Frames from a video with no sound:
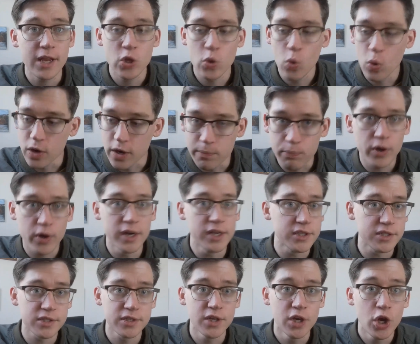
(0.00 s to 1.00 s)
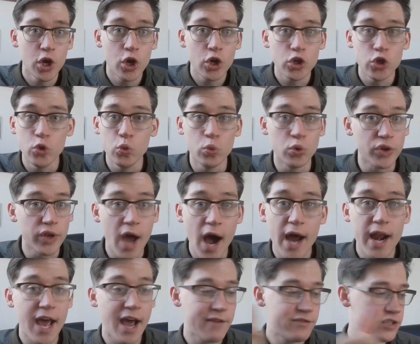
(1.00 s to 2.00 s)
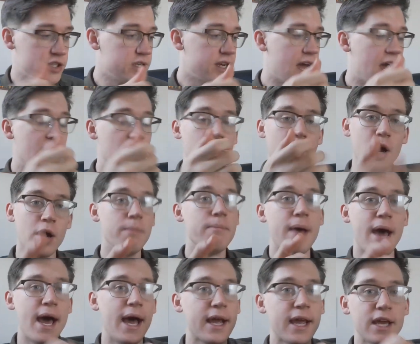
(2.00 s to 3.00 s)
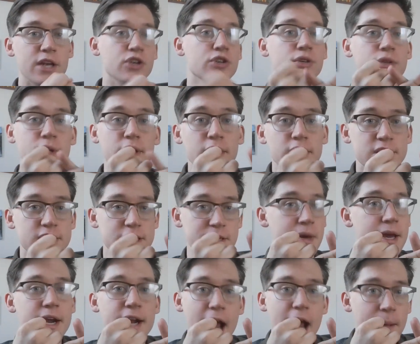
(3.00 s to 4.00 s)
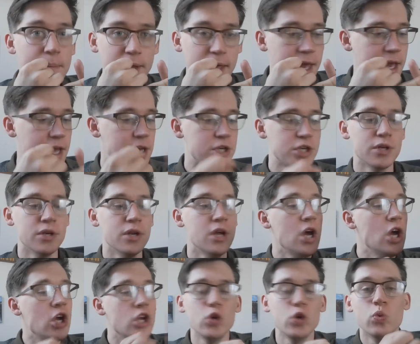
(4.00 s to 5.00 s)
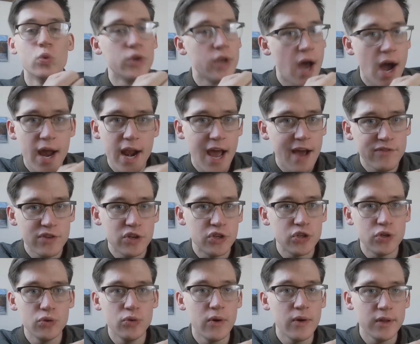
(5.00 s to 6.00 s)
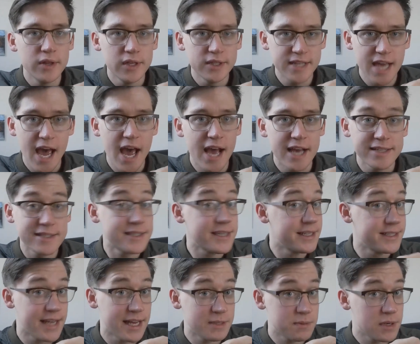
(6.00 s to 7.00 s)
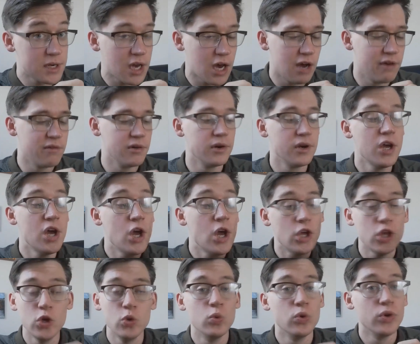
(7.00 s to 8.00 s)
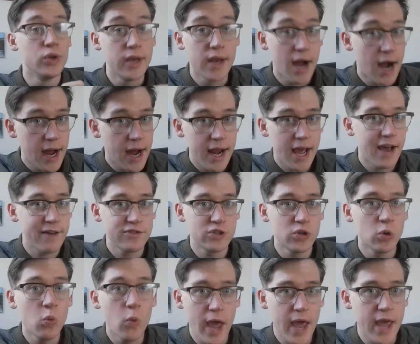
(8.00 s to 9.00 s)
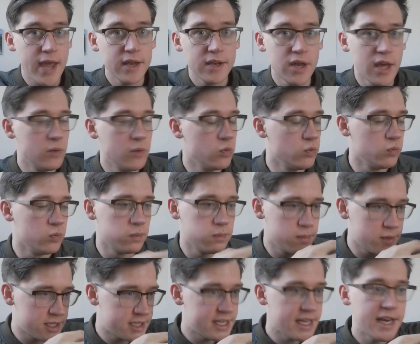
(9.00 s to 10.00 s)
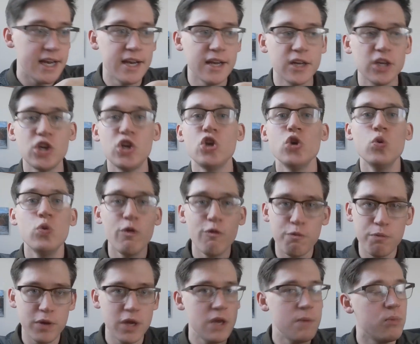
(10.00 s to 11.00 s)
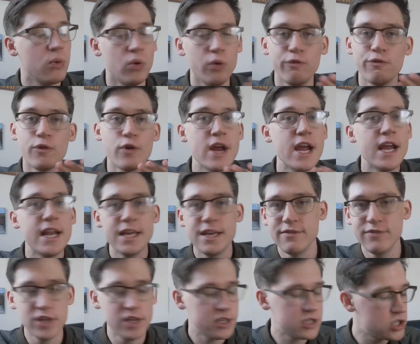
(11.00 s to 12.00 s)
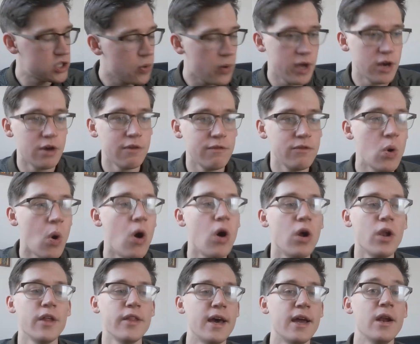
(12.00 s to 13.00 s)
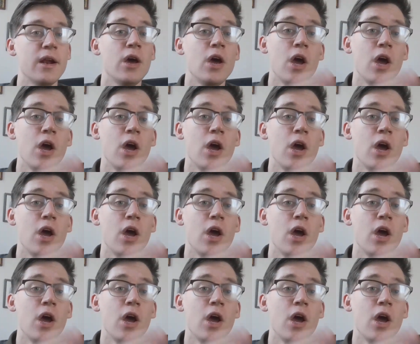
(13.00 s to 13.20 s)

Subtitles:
You are an apprentice. You will not have to now come back and submit an application. You will not have to do the test, as that's been covered. You will not have to wait and sit in a queue of people for any of this, no interview, all of that.